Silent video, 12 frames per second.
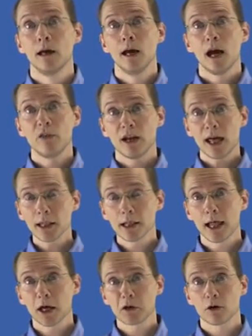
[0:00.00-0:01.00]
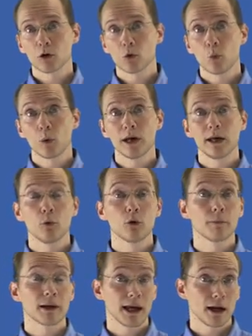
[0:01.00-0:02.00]
In the next lecture, we will
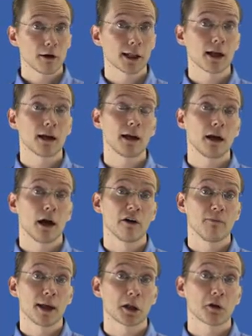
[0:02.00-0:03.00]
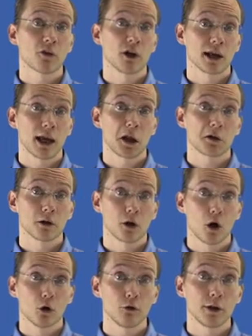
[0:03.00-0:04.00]
begin our study of message authentication
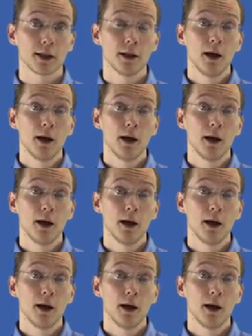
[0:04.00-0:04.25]
codes